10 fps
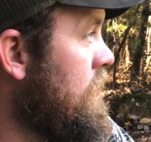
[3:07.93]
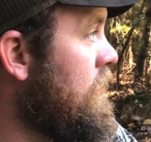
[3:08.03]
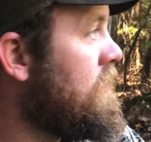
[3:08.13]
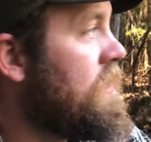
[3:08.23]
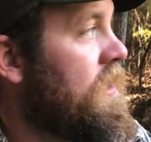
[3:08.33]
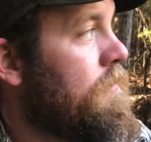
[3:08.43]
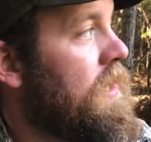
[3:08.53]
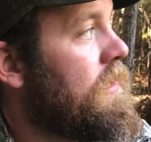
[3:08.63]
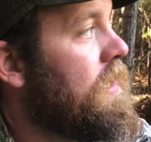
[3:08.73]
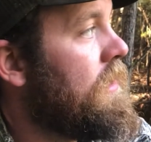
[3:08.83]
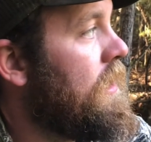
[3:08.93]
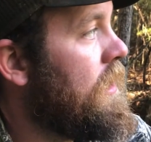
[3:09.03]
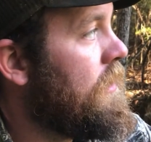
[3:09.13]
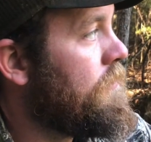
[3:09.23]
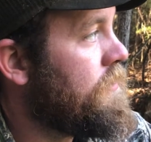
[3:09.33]
it's getting about that
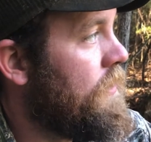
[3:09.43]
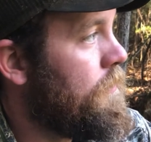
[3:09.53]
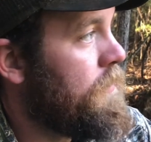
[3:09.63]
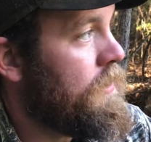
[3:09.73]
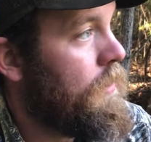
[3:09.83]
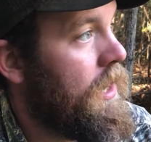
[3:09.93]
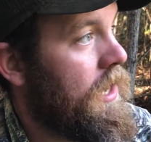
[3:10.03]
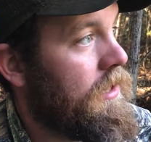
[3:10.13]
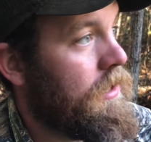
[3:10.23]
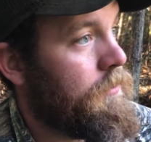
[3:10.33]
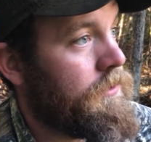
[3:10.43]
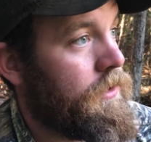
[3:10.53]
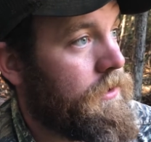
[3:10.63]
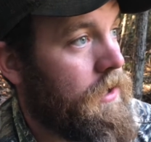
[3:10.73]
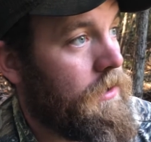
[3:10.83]
time, so I'm going to be quiet. I'm going to
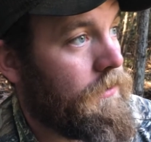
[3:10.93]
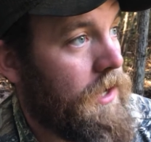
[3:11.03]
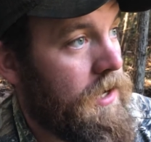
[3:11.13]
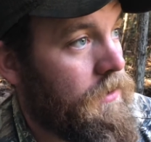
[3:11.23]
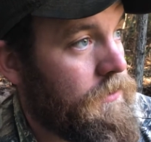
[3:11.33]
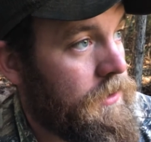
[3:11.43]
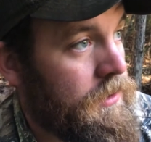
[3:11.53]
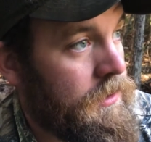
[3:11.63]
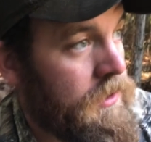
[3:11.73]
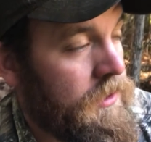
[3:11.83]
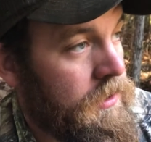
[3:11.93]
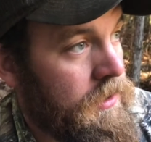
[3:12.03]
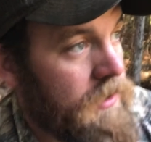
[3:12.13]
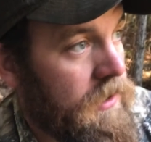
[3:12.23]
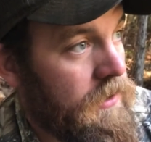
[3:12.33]
turn you all around
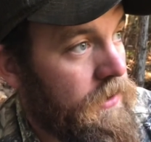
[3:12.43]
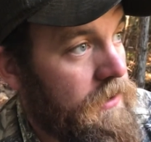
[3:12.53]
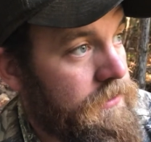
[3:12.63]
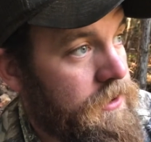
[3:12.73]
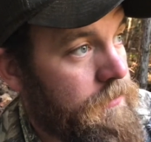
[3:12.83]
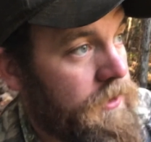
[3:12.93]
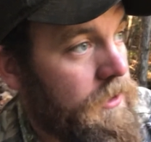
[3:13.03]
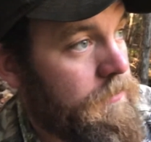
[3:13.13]
and get ready for something to come